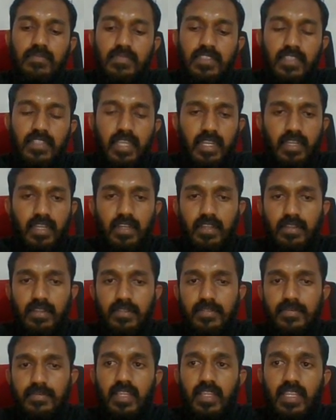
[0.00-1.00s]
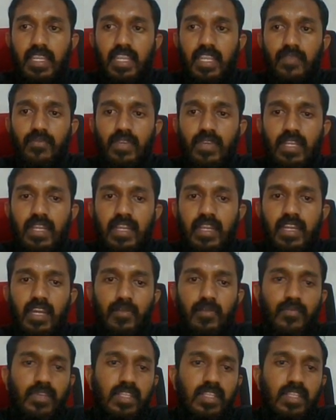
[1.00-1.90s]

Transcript: Then the game will end up